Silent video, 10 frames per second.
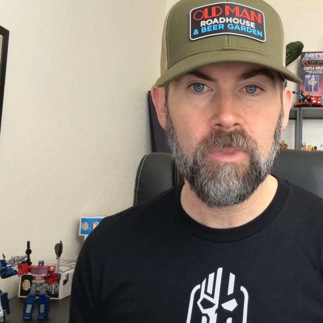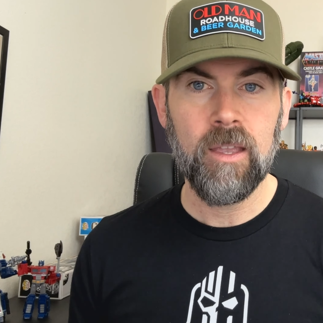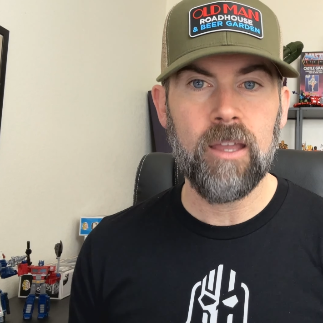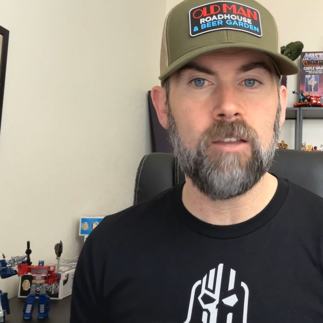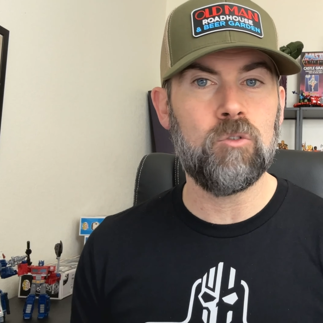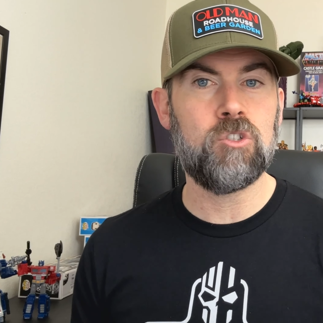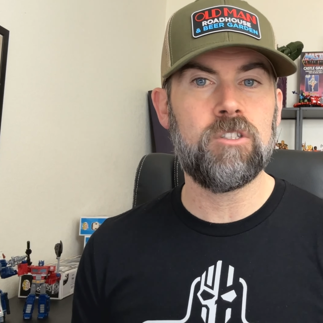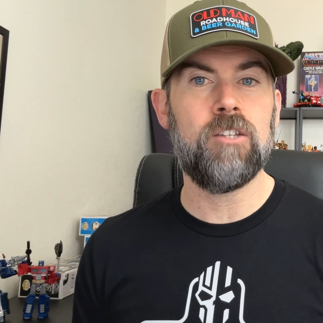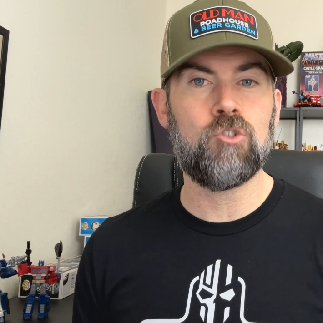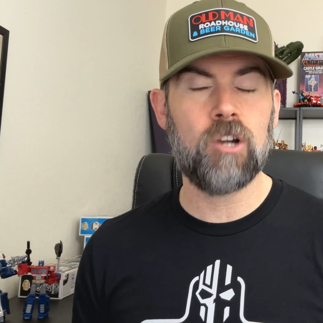And it was just
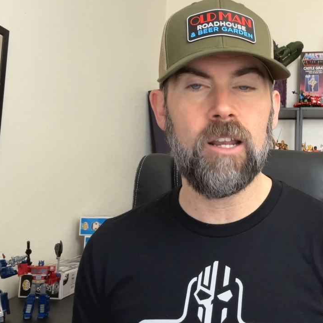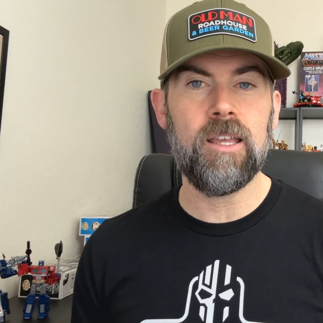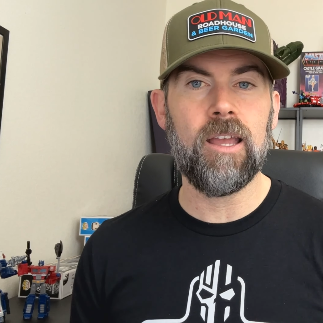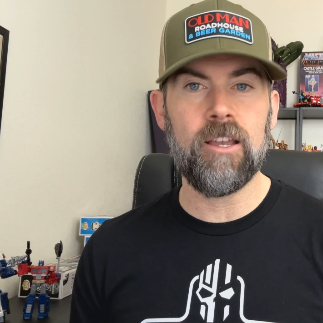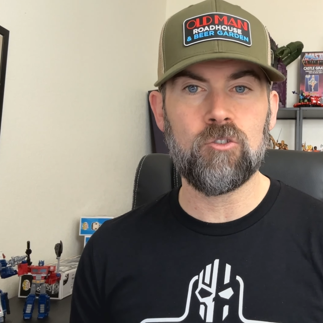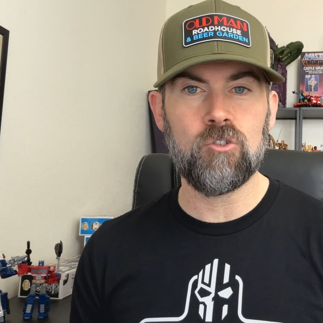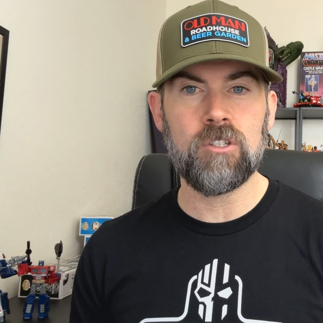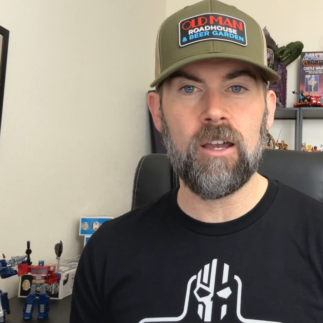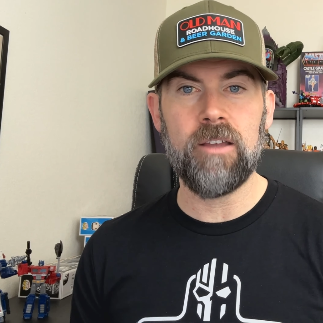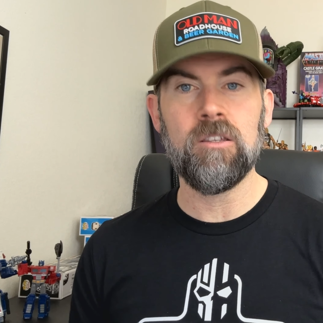a training exercise.